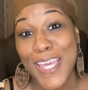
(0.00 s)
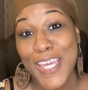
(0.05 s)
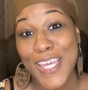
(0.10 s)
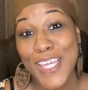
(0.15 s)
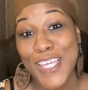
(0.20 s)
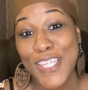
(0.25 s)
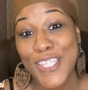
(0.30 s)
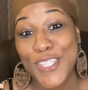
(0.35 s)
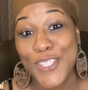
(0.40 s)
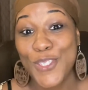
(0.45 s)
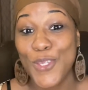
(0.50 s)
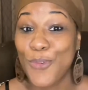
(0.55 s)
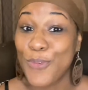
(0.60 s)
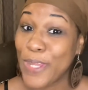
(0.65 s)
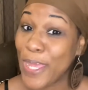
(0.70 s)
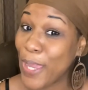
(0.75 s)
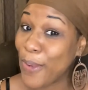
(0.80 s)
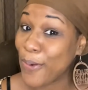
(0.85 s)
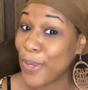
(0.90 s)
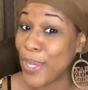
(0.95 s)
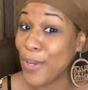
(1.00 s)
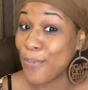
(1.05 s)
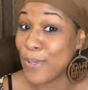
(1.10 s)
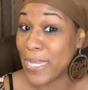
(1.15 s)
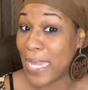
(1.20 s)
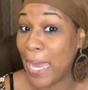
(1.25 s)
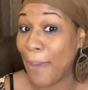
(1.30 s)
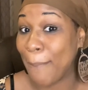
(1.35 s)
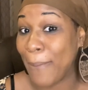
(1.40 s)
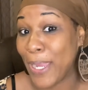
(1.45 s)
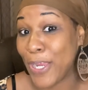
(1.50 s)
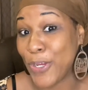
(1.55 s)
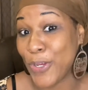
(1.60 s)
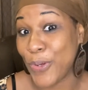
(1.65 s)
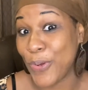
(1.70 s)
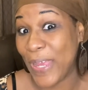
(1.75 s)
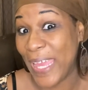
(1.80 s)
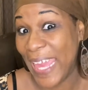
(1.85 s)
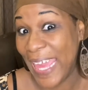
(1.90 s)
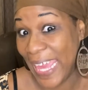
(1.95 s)
So now here we got my
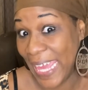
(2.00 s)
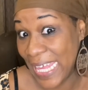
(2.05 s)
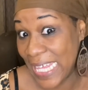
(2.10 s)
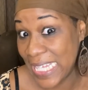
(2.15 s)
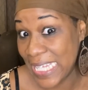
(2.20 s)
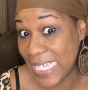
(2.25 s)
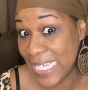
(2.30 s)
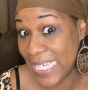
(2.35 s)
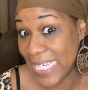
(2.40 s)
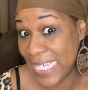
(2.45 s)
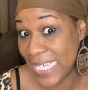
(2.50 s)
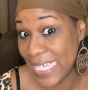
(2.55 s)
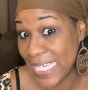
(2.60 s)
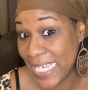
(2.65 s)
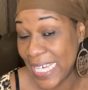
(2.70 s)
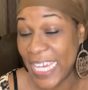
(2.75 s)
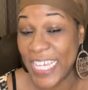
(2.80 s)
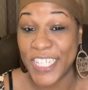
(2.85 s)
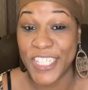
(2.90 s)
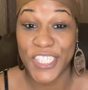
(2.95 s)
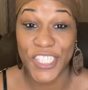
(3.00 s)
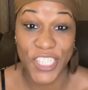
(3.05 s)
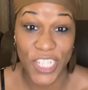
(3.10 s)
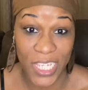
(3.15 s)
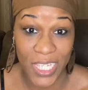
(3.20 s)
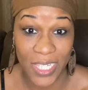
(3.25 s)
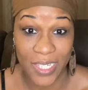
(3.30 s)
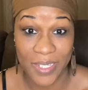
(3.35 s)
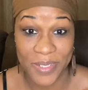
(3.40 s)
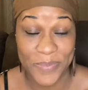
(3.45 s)
girl Haley and Jacob.